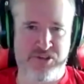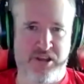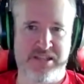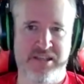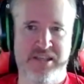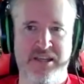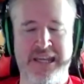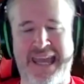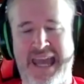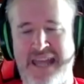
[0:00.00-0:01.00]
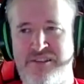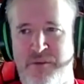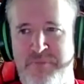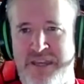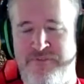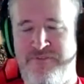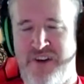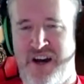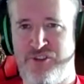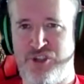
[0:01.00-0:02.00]
dice. It ends up being
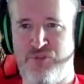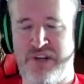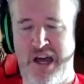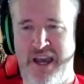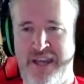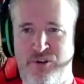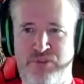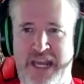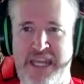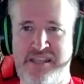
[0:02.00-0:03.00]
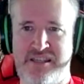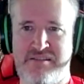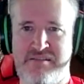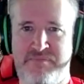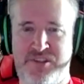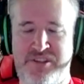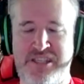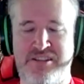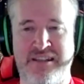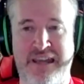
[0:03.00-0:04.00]
far too reliant on raises. So
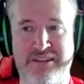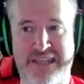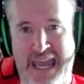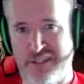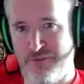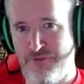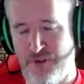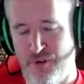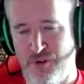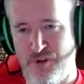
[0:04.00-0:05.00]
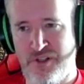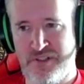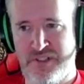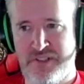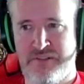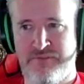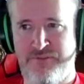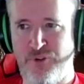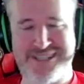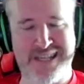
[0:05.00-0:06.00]
this thing, like the getting the 4
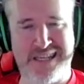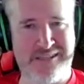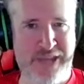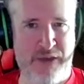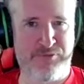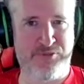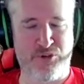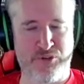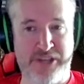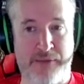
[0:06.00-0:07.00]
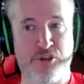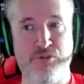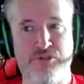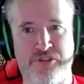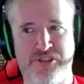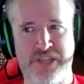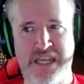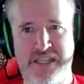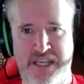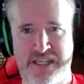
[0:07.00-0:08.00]
is easy. You get 4 all the time. So you
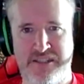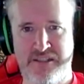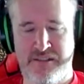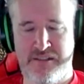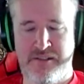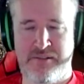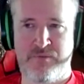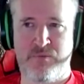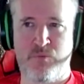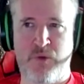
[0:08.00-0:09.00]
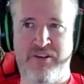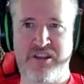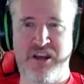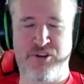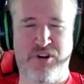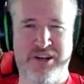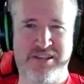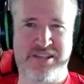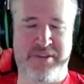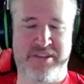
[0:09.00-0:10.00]
succeeded. Where it goes wrong is
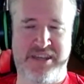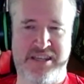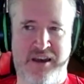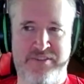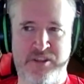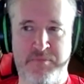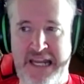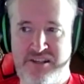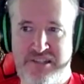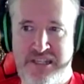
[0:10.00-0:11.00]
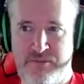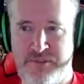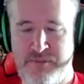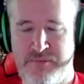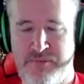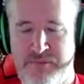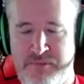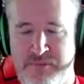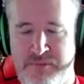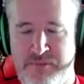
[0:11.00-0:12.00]
some of the things after that. But actually, the
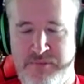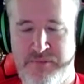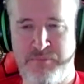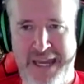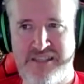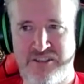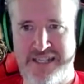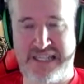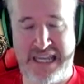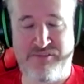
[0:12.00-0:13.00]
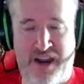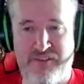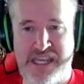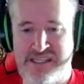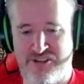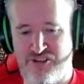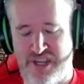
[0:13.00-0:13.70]
basic dice thing is very easy to just